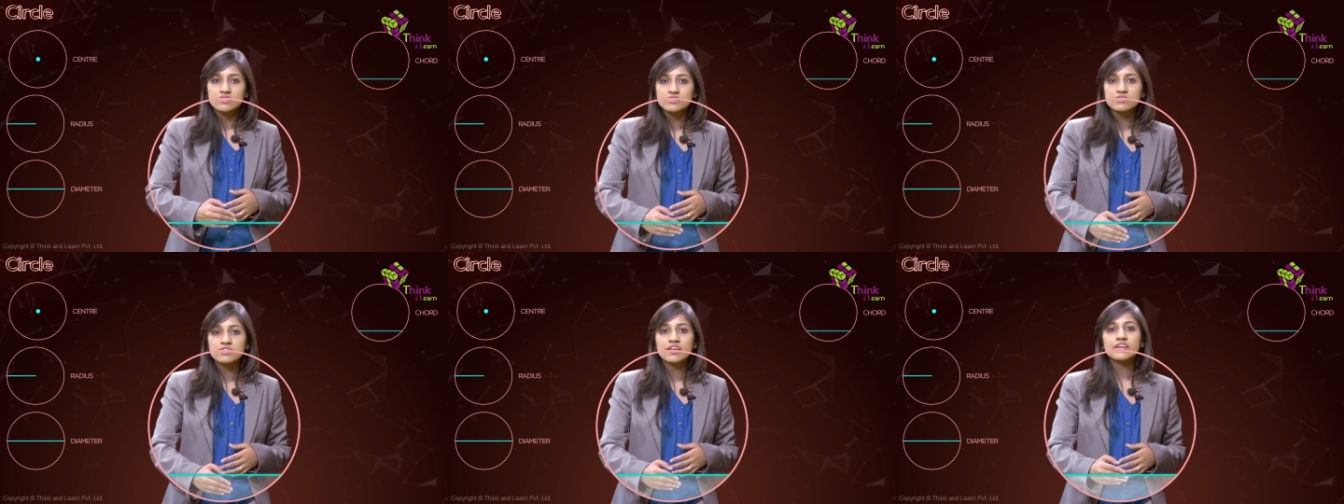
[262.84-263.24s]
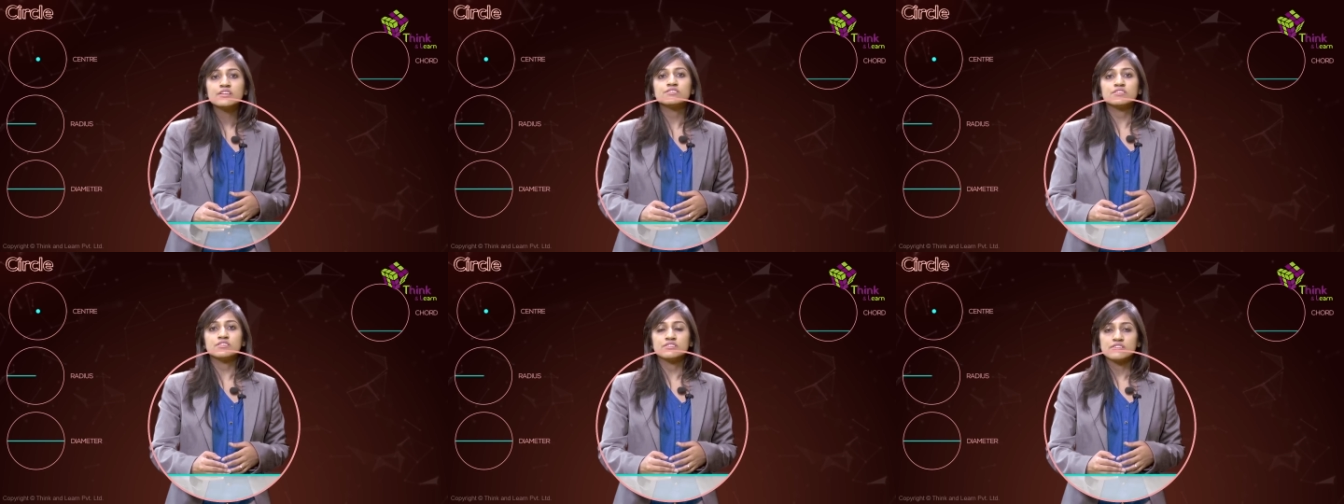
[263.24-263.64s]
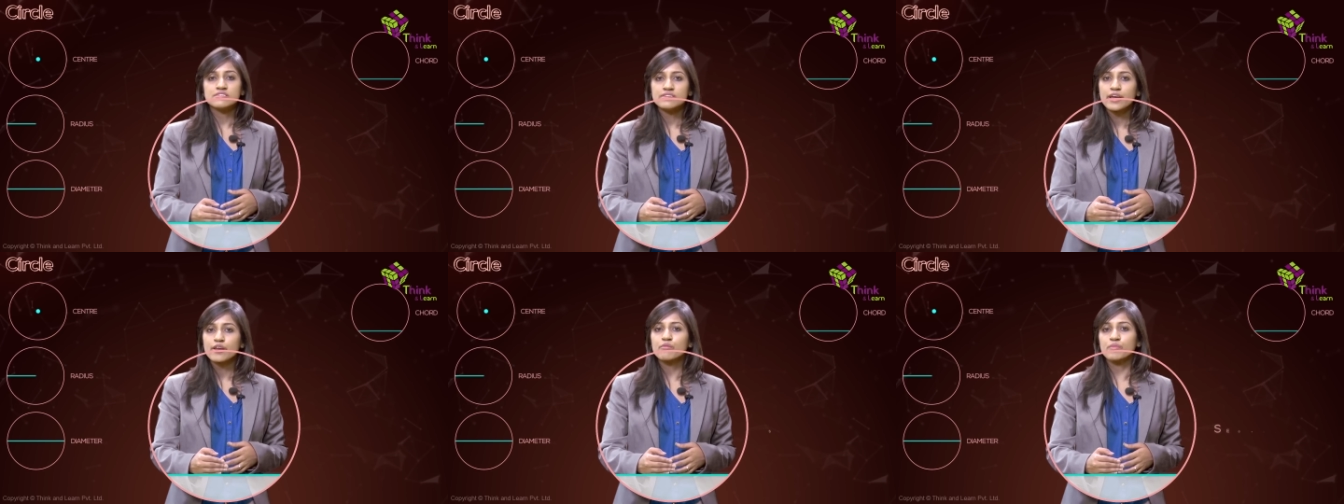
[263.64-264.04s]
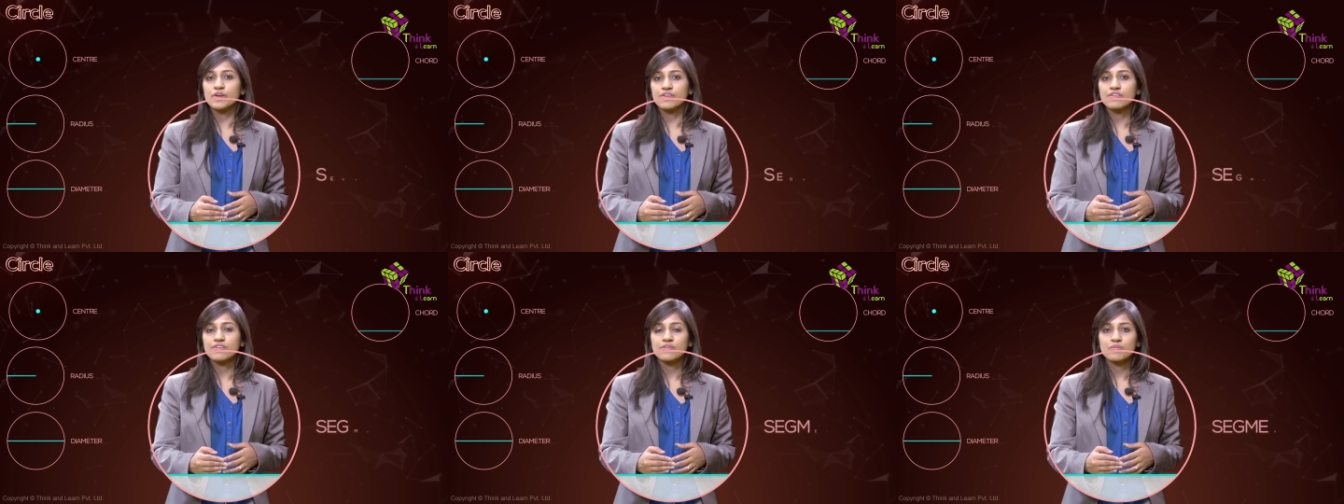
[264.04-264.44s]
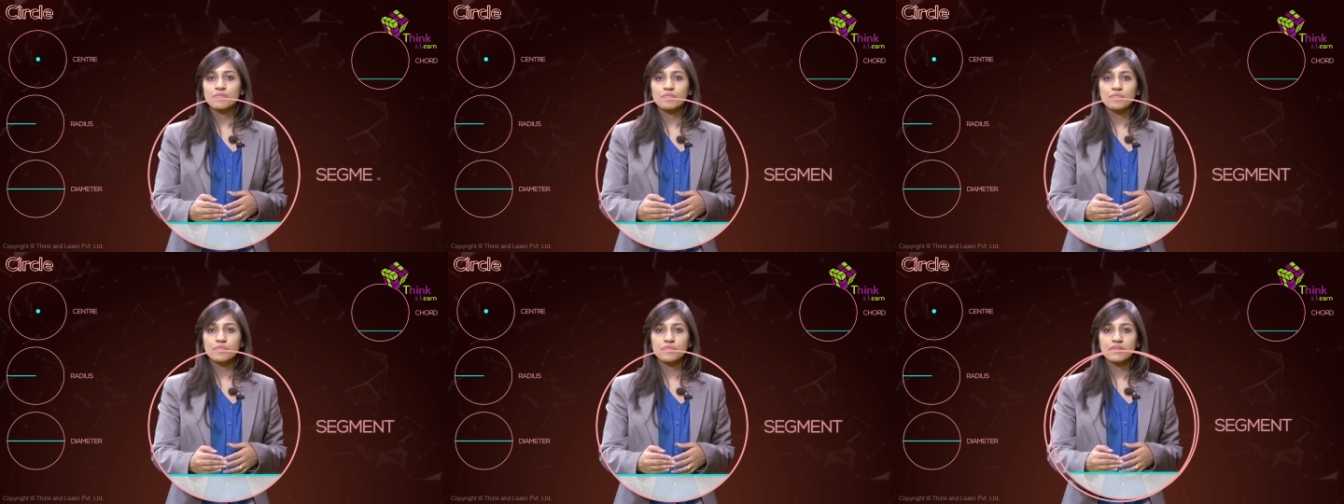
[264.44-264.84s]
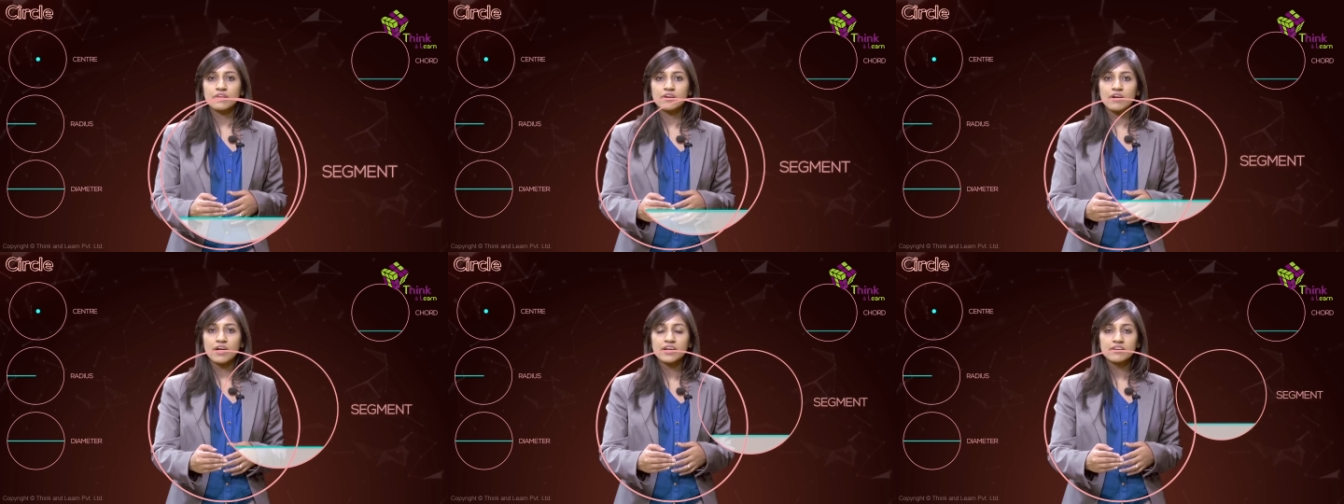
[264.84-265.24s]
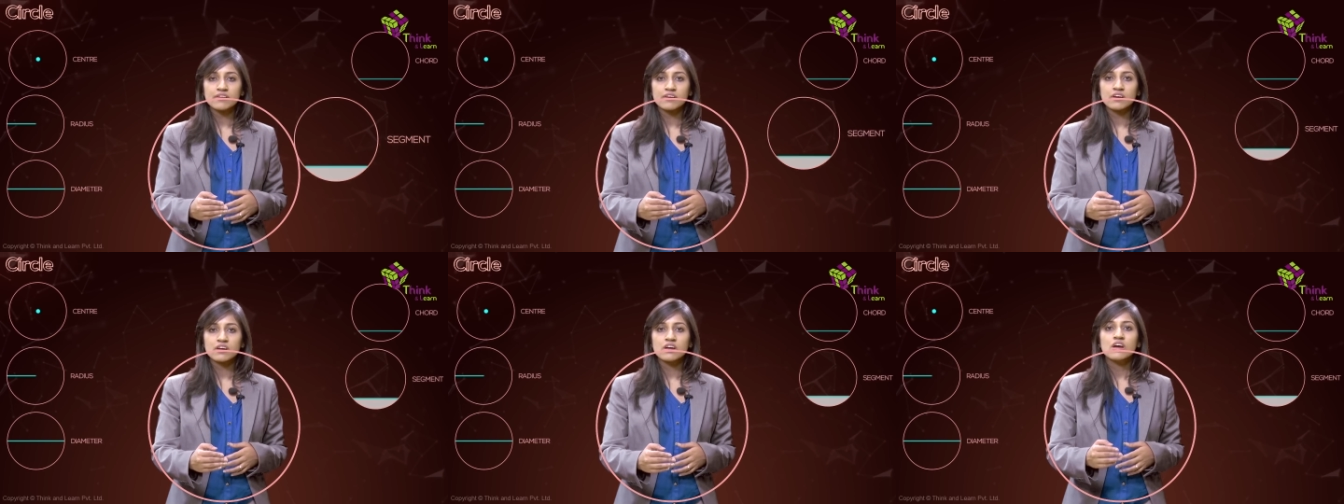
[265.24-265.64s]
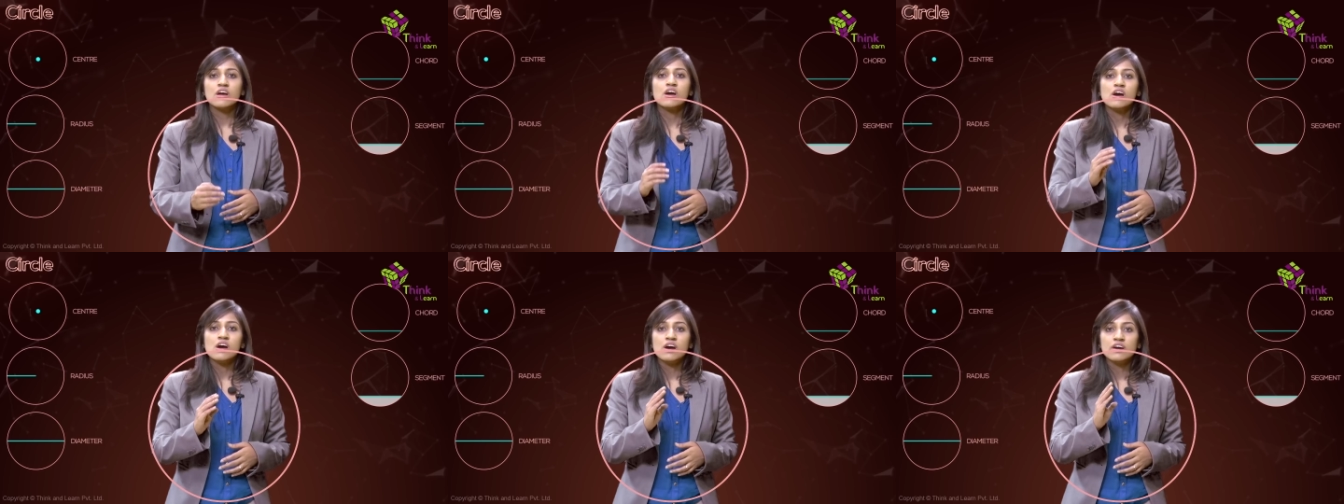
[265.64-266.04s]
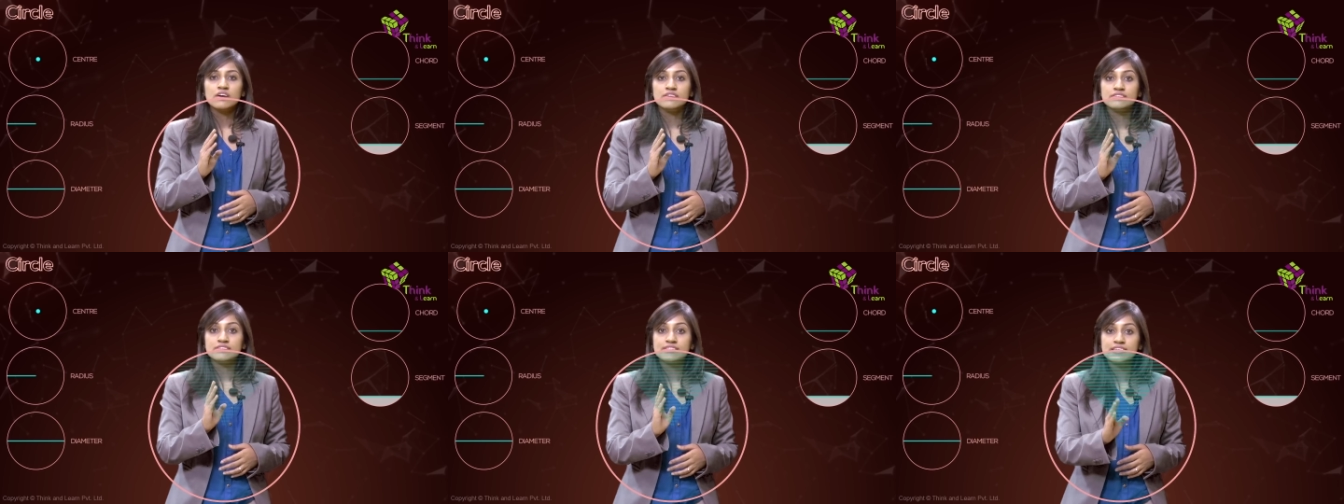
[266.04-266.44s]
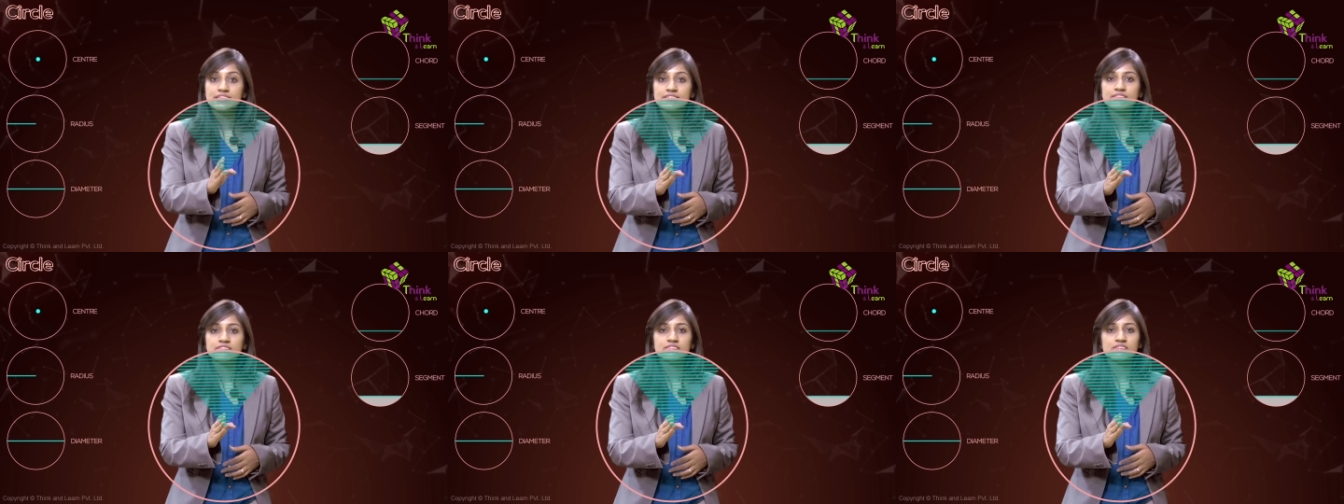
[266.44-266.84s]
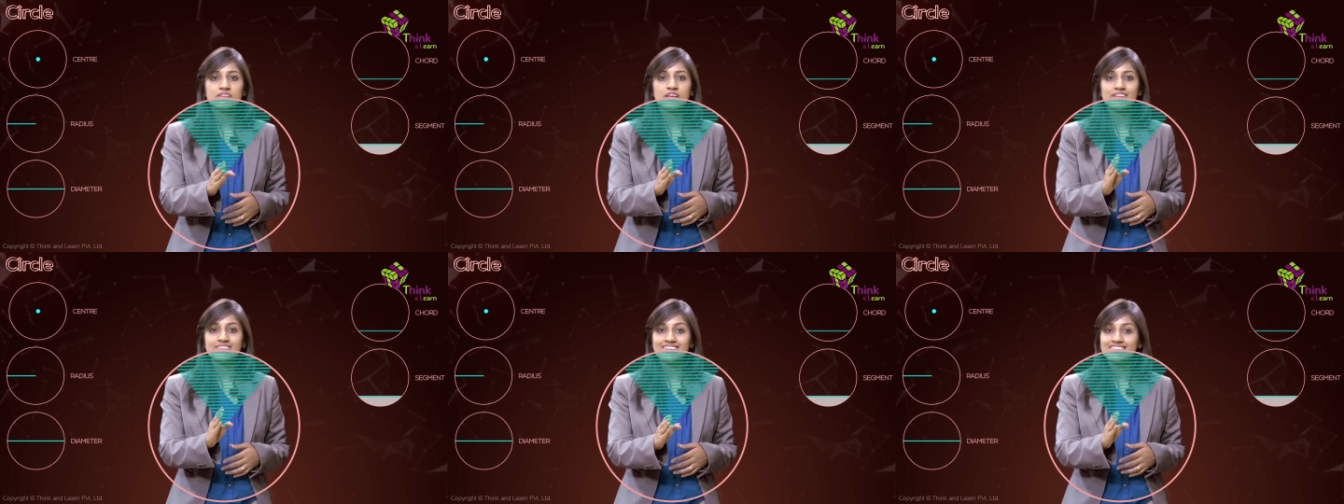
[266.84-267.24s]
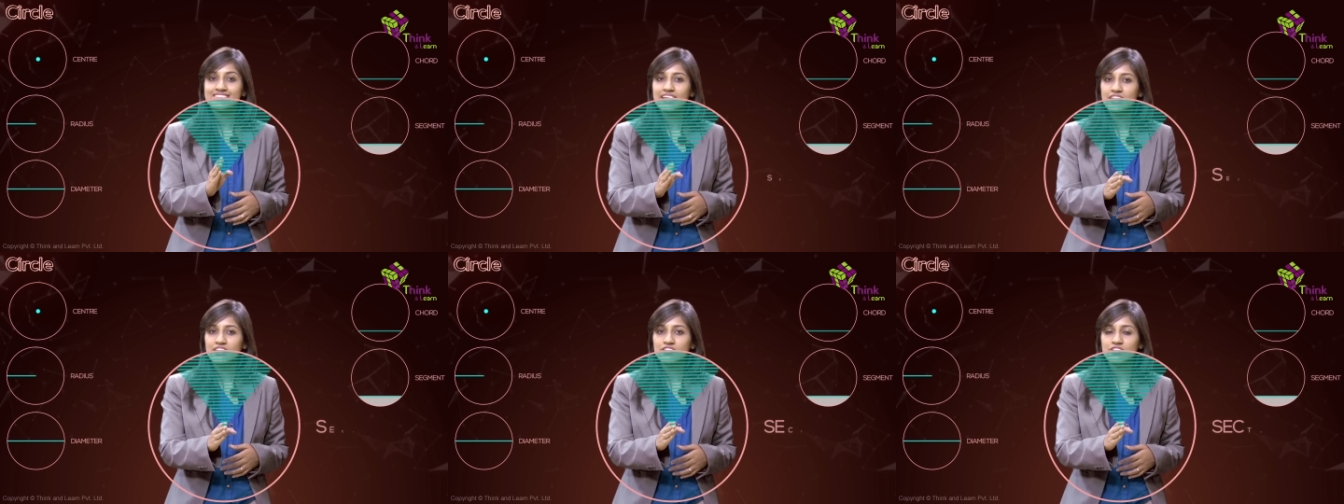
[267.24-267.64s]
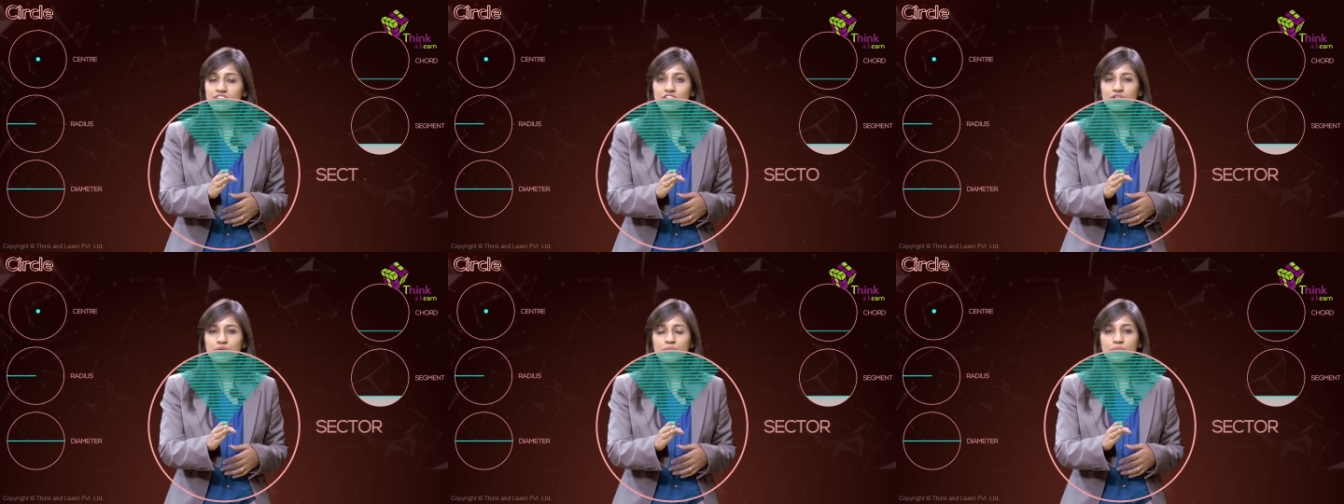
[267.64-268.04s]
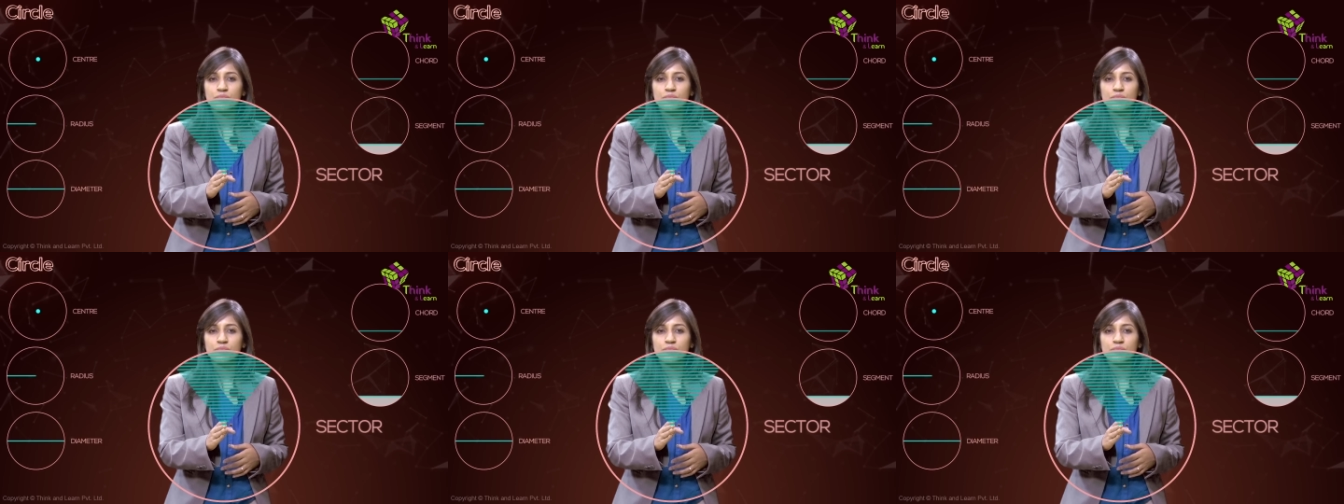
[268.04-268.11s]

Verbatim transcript: This region is a segment, right? This is a sector.